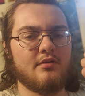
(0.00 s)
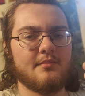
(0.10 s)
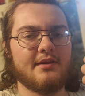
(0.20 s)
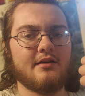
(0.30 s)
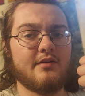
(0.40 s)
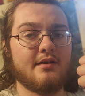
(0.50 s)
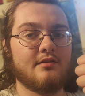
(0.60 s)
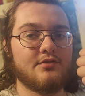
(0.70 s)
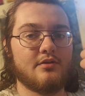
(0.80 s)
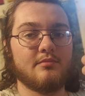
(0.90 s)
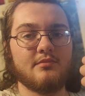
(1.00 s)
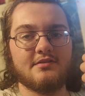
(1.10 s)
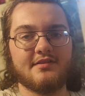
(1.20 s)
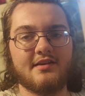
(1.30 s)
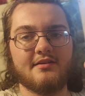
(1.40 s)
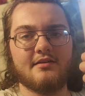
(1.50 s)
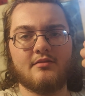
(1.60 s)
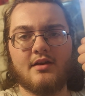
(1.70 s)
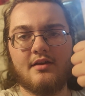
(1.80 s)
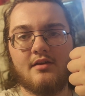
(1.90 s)
I'm like, okay, sure, let's get it done.
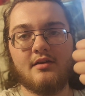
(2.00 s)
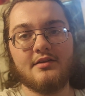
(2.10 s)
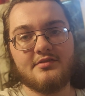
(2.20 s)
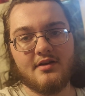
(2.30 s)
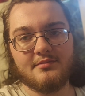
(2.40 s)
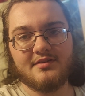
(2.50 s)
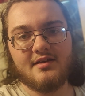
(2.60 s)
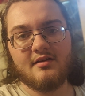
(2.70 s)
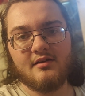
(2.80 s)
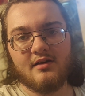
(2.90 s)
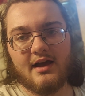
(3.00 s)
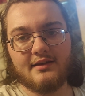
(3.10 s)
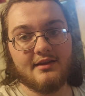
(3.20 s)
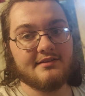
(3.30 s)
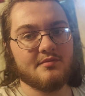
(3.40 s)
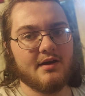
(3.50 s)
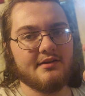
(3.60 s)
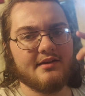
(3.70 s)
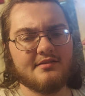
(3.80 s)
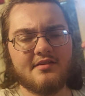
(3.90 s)
You see what I'm saying? I'd like some
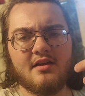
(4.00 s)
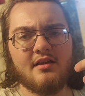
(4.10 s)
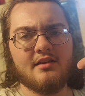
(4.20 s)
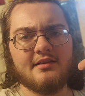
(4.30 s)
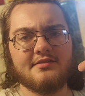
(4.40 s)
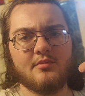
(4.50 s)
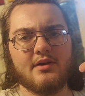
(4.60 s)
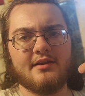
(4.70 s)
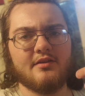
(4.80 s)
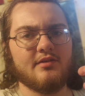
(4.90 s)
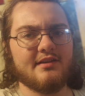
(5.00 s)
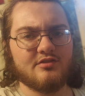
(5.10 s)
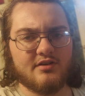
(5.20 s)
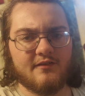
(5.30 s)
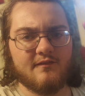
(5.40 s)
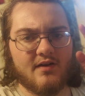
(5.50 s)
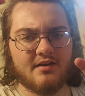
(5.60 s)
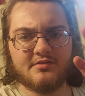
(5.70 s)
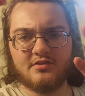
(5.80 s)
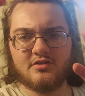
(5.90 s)
ideas. Let's see what I can do. Let's try to
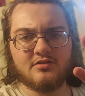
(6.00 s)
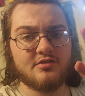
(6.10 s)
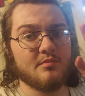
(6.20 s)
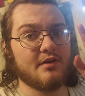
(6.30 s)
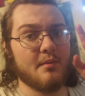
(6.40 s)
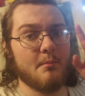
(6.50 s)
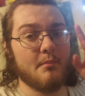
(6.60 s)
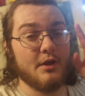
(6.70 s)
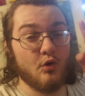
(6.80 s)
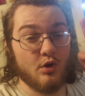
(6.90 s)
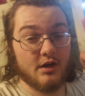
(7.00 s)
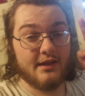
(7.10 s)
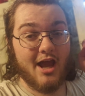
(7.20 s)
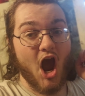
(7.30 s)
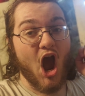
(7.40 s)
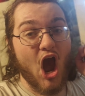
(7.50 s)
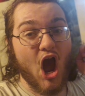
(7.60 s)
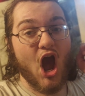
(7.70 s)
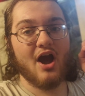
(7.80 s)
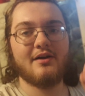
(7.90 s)
foster some community
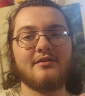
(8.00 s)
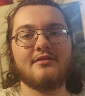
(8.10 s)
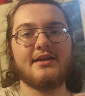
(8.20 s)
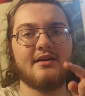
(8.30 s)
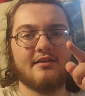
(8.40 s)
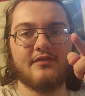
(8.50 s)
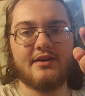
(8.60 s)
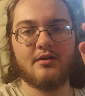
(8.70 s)
into the video.